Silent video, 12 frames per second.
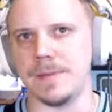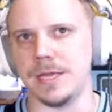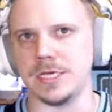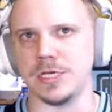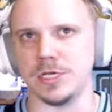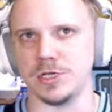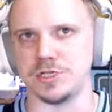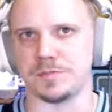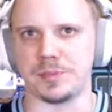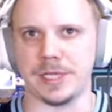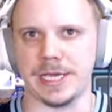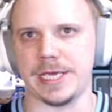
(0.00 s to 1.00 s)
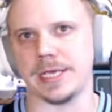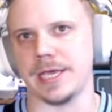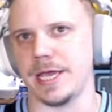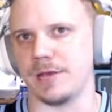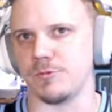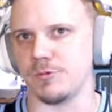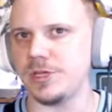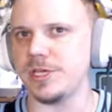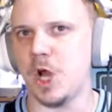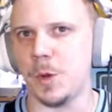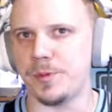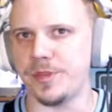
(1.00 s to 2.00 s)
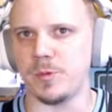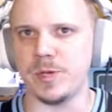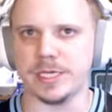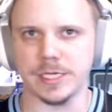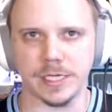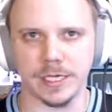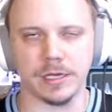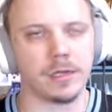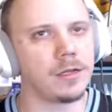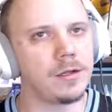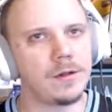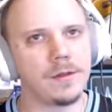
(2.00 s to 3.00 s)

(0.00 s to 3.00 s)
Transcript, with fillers: many years playing and really hoping that we can get